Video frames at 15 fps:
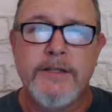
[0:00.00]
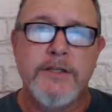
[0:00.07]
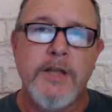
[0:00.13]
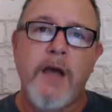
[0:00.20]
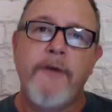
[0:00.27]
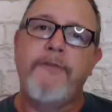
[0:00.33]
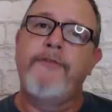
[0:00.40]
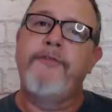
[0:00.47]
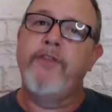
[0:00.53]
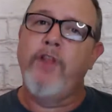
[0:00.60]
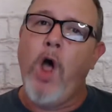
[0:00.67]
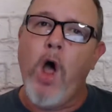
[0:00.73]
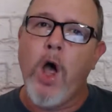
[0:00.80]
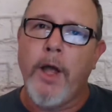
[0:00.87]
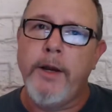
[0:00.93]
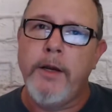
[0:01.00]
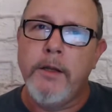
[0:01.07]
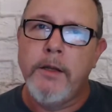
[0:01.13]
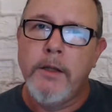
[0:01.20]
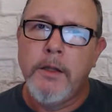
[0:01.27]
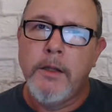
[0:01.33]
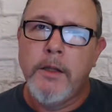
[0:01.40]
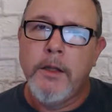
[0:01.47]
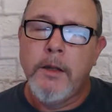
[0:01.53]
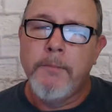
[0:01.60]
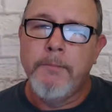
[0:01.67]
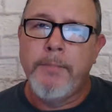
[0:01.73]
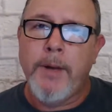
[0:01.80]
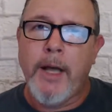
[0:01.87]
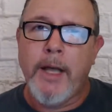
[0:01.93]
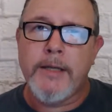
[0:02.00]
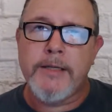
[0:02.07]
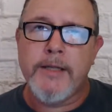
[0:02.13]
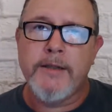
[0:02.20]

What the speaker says: not flawed, but